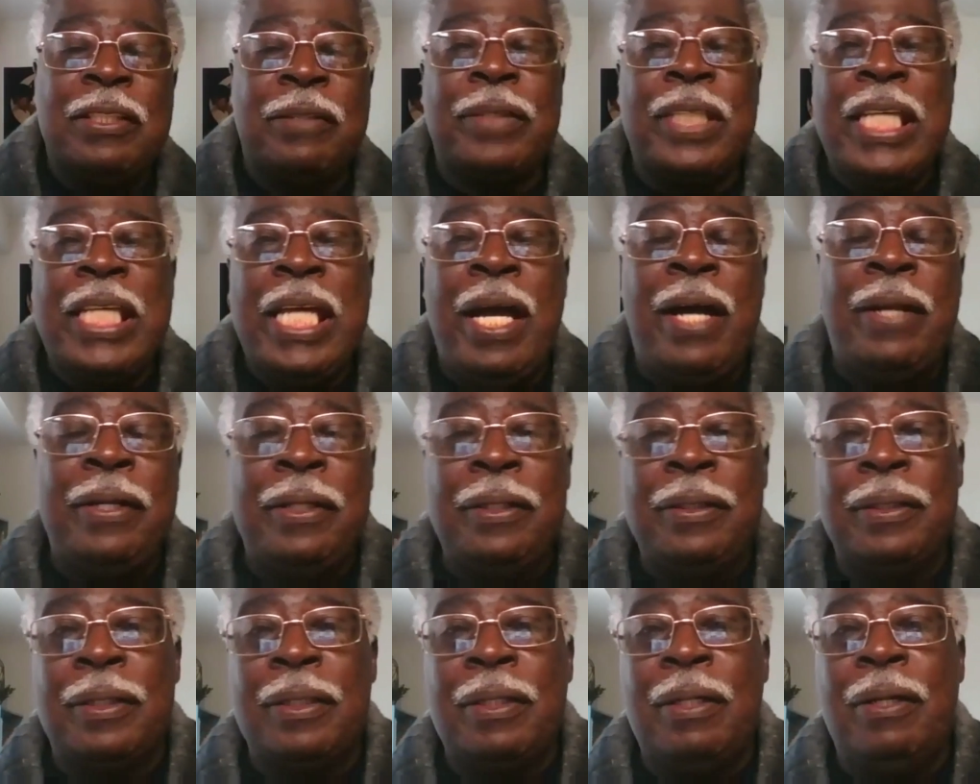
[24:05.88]
of
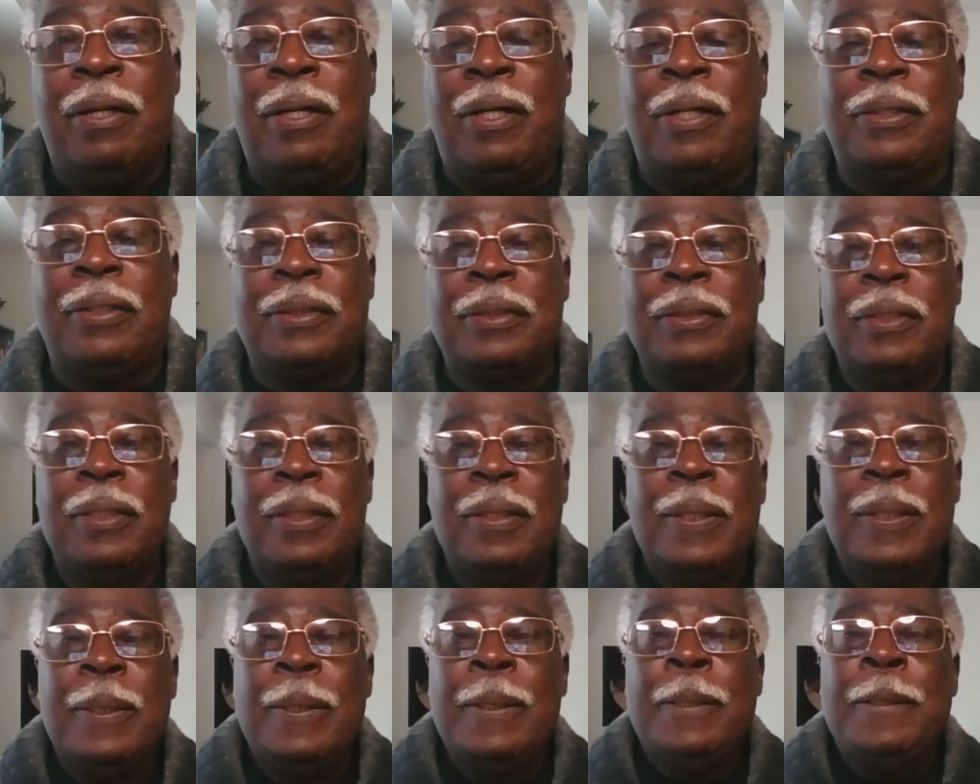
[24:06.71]
counting the cost.
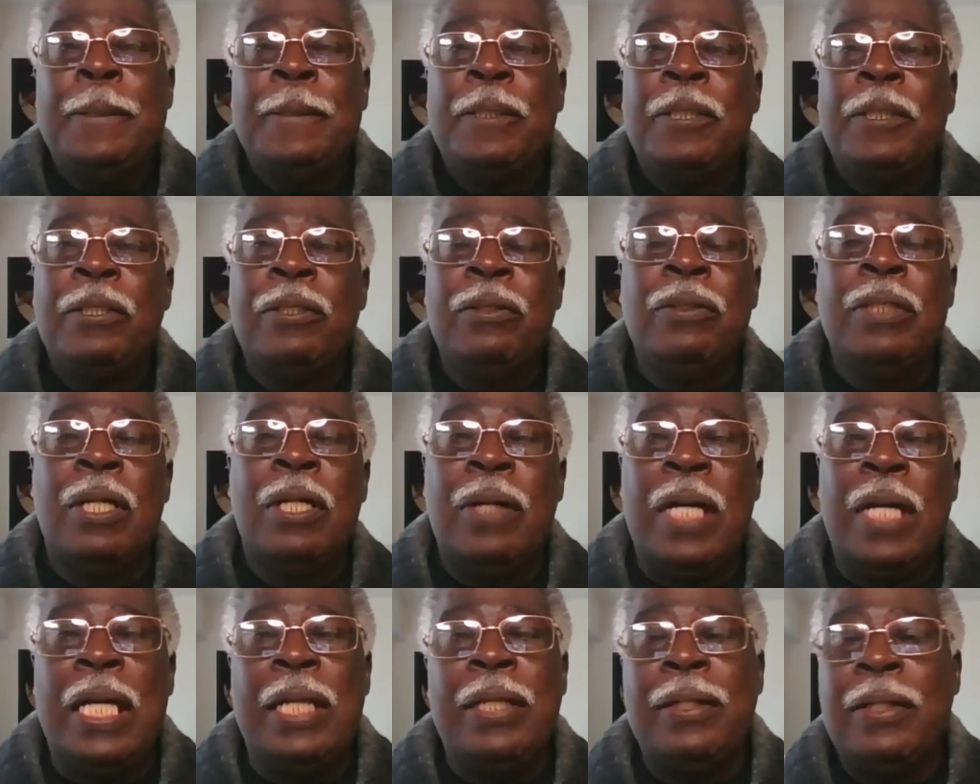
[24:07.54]
And
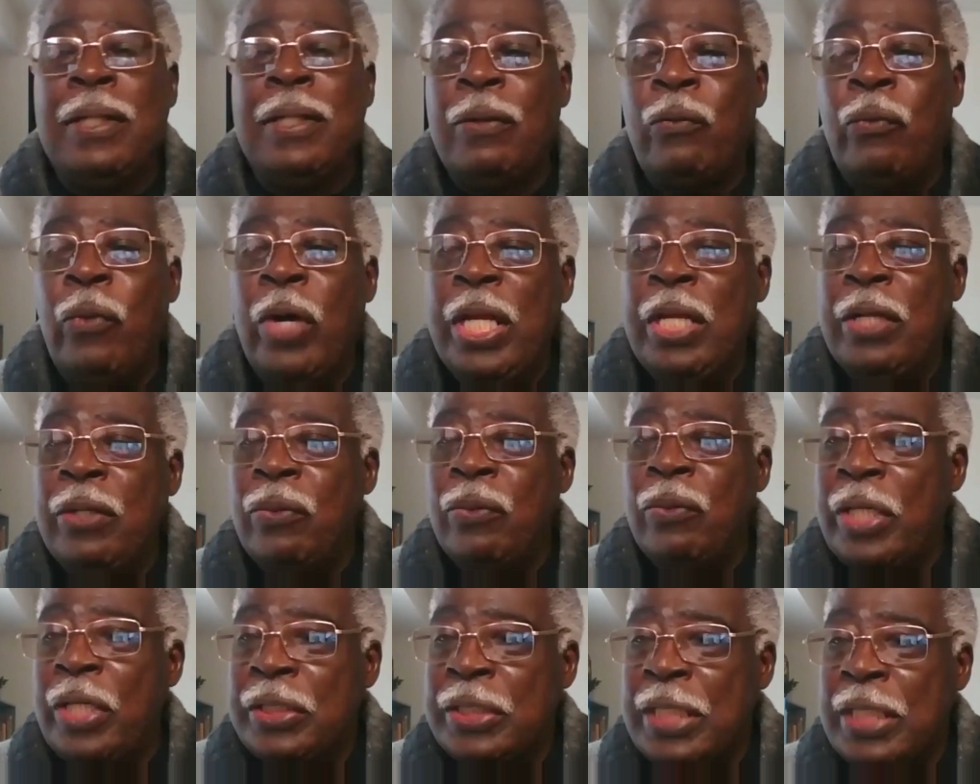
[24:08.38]
one of the
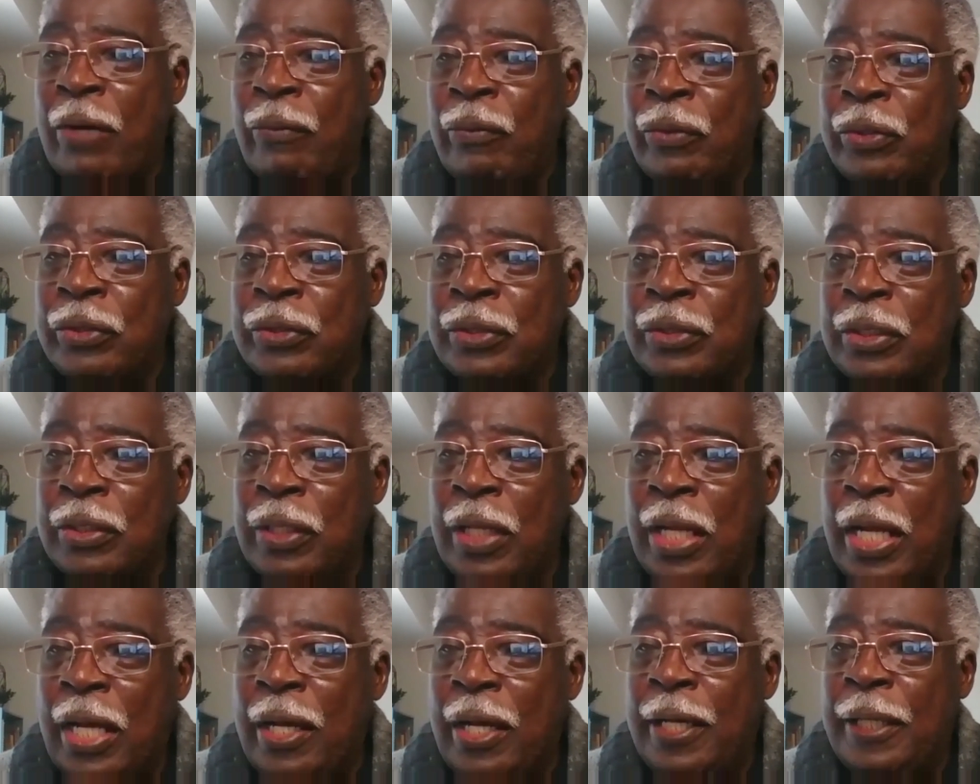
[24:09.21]
ones I was
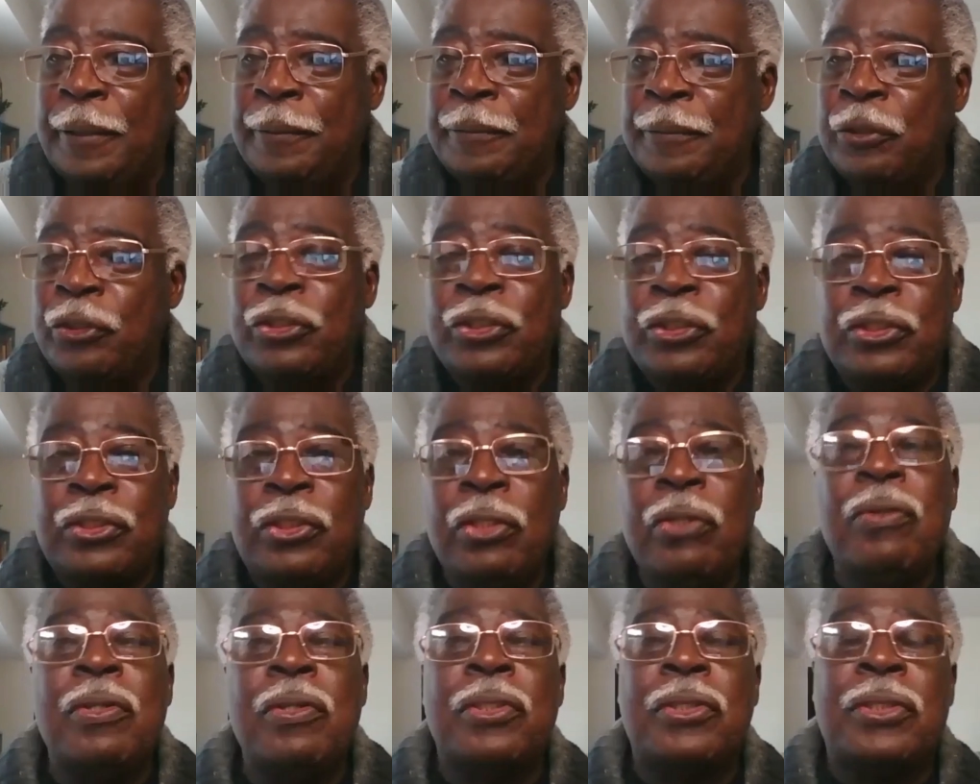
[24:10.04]

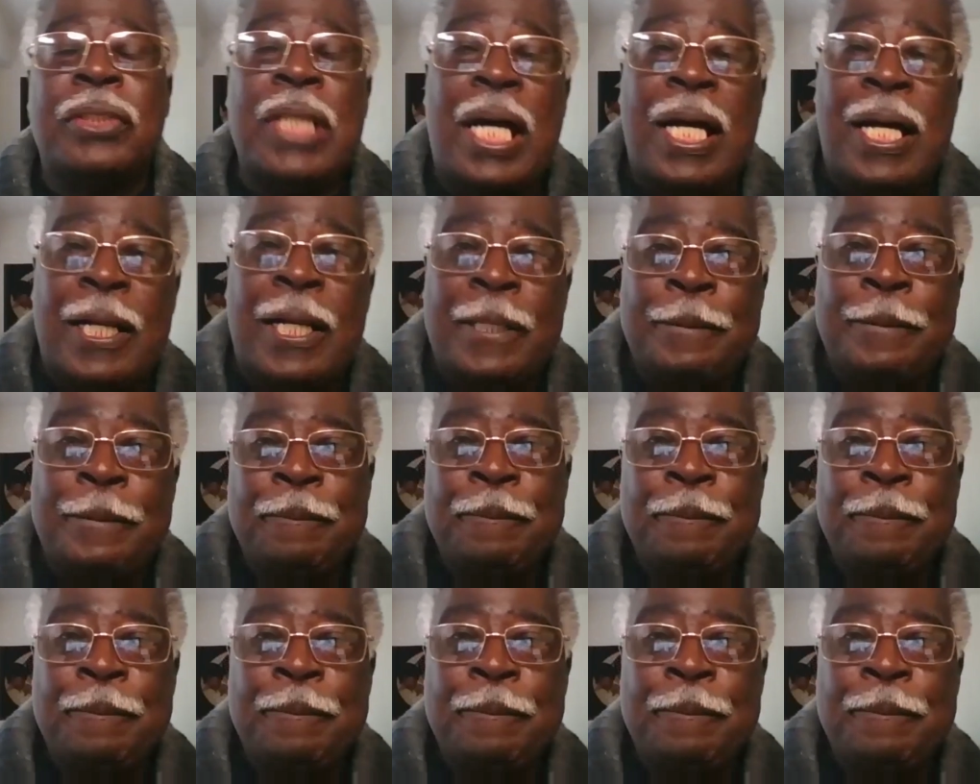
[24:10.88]
suicide.